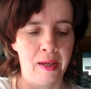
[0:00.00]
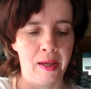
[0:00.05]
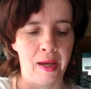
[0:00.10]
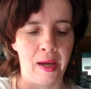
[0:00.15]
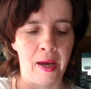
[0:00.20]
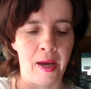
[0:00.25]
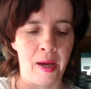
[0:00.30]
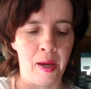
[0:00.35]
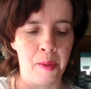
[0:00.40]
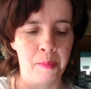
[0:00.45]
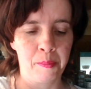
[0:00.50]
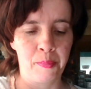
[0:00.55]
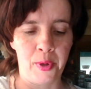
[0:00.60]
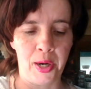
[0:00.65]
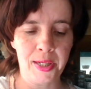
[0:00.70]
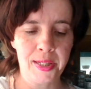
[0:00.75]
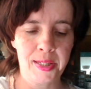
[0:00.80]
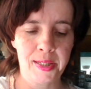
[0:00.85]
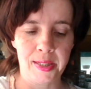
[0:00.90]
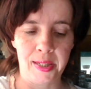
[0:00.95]

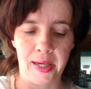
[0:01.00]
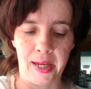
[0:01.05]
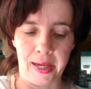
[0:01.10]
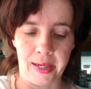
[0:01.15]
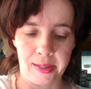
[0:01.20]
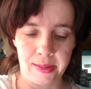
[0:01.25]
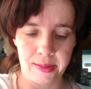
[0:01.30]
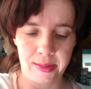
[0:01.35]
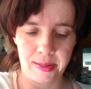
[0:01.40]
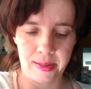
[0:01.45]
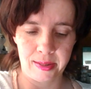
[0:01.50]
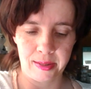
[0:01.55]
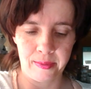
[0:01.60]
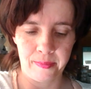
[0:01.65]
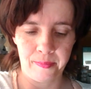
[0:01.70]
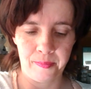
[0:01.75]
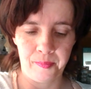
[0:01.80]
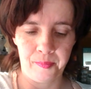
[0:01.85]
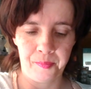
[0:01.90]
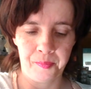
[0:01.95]
Breasts and Eggs.
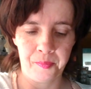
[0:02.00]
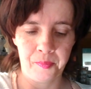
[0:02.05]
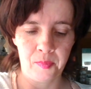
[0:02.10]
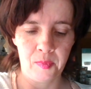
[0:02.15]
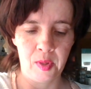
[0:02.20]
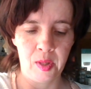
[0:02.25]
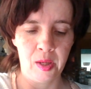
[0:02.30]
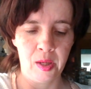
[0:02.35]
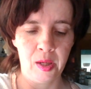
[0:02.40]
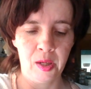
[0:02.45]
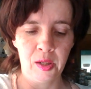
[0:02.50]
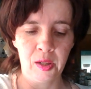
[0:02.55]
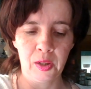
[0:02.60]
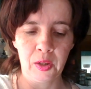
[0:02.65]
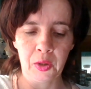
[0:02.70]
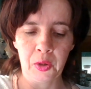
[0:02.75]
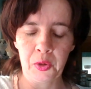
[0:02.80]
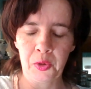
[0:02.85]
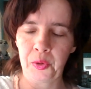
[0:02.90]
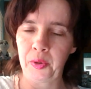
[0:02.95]

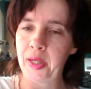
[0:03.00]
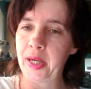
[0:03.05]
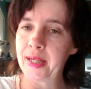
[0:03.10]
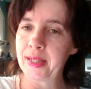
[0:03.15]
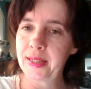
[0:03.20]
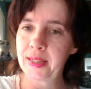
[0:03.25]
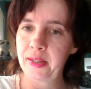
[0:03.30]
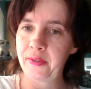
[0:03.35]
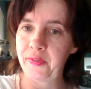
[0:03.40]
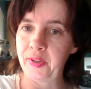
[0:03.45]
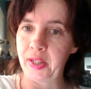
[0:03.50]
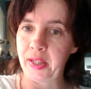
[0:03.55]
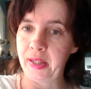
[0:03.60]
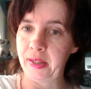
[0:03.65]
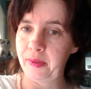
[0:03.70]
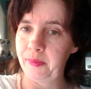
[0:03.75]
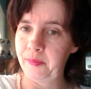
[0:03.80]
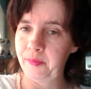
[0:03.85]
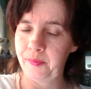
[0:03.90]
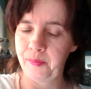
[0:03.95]

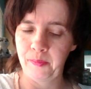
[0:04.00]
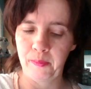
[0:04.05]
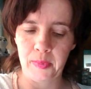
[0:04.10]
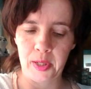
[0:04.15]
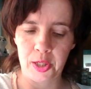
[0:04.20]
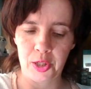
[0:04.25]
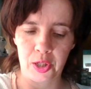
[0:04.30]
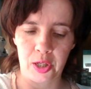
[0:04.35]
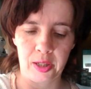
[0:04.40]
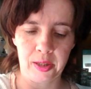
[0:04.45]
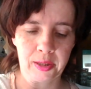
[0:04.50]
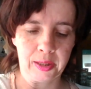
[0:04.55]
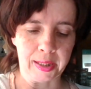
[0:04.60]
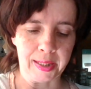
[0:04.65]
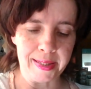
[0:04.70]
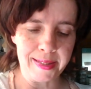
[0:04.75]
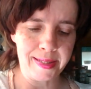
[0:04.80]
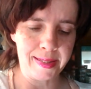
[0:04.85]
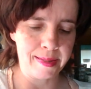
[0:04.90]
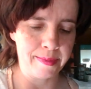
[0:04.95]
Creativity by John
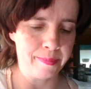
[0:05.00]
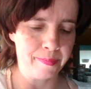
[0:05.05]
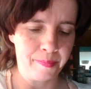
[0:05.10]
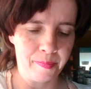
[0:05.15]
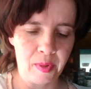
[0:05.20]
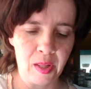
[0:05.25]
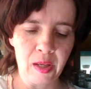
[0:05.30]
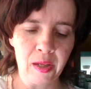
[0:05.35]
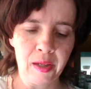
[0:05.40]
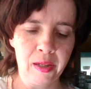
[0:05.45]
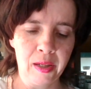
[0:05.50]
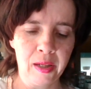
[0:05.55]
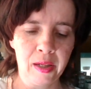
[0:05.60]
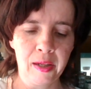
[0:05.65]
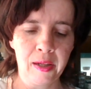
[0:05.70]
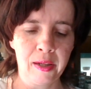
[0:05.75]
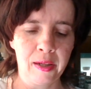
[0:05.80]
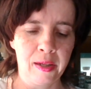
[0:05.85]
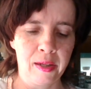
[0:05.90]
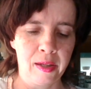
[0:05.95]
Cleese.
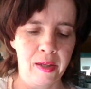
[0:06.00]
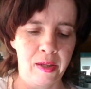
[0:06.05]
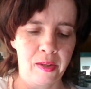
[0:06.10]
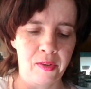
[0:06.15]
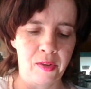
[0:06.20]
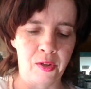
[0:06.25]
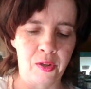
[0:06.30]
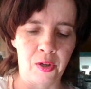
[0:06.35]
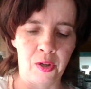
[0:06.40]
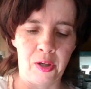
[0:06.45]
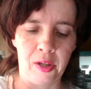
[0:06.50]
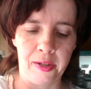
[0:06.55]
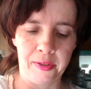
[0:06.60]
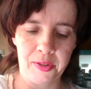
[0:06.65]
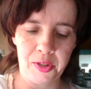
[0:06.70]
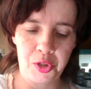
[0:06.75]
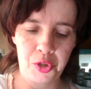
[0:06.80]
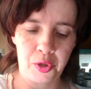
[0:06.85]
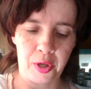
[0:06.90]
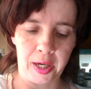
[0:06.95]
The Girl on
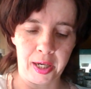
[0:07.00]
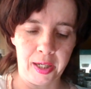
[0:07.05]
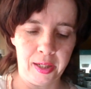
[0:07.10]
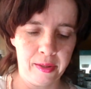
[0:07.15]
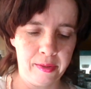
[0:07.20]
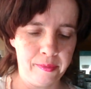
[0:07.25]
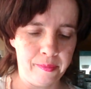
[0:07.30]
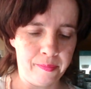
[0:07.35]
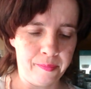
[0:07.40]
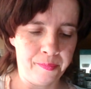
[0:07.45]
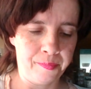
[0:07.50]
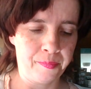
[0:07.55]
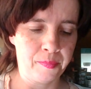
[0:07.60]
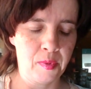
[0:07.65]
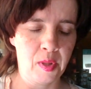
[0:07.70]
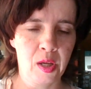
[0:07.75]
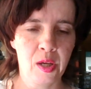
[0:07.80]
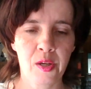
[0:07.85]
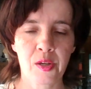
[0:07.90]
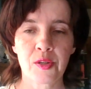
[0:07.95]
the Train.
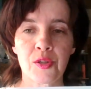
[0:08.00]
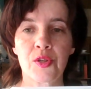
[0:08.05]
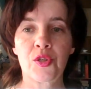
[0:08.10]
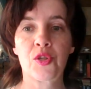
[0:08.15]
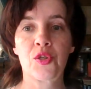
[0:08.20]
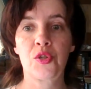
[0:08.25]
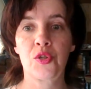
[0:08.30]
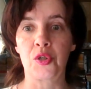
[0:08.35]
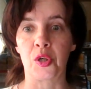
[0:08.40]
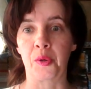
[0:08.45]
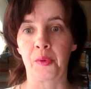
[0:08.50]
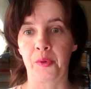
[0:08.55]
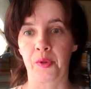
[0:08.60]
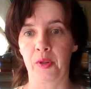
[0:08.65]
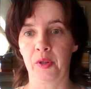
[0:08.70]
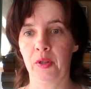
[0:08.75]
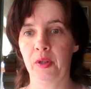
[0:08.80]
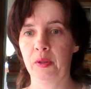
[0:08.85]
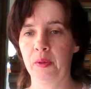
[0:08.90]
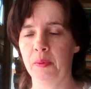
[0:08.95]

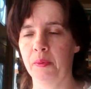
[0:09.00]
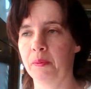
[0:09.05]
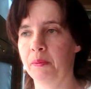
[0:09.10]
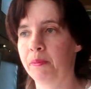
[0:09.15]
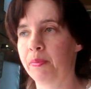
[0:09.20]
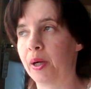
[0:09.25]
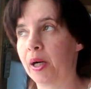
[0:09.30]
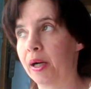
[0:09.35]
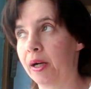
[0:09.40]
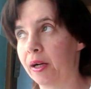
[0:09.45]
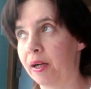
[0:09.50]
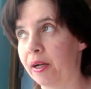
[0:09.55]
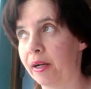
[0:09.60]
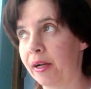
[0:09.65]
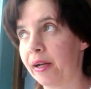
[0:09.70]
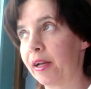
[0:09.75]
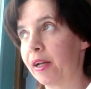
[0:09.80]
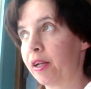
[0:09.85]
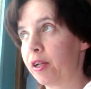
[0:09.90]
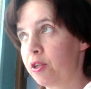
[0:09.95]
Stoner
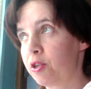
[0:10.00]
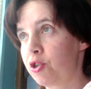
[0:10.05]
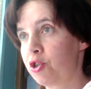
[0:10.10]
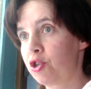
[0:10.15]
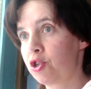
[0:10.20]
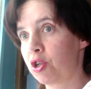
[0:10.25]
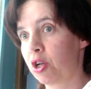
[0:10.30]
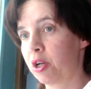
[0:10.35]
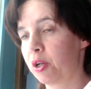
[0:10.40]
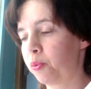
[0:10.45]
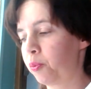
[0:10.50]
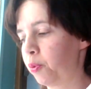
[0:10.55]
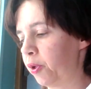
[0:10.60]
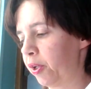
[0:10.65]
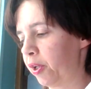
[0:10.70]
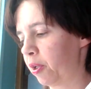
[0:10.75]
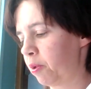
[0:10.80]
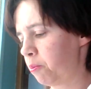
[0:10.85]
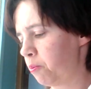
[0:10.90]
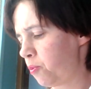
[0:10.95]
by John
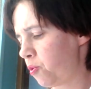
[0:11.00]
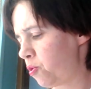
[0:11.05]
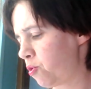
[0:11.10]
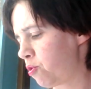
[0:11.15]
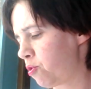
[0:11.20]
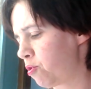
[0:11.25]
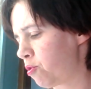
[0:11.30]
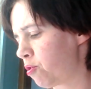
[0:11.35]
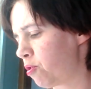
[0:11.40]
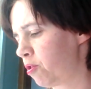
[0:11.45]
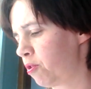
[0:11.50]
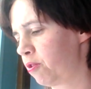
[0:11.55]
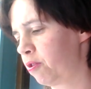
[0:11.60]
Williams.